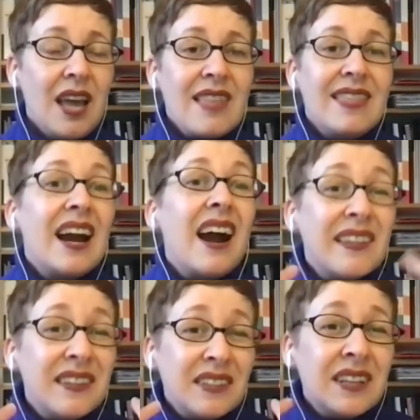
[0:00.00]
There are
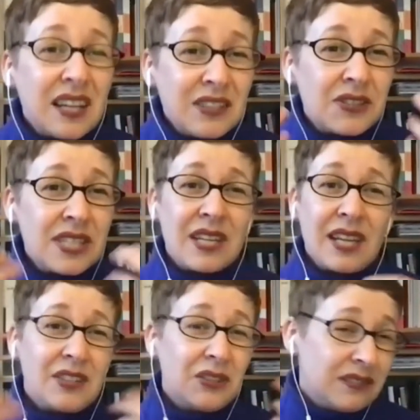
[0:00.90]
other countries
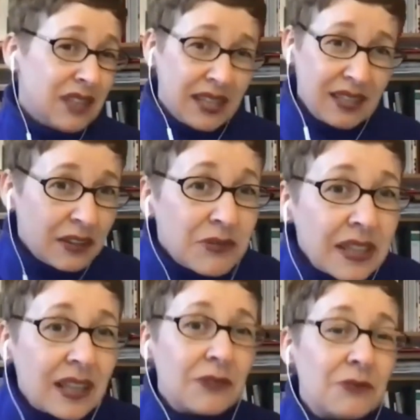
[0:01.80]
like Finland,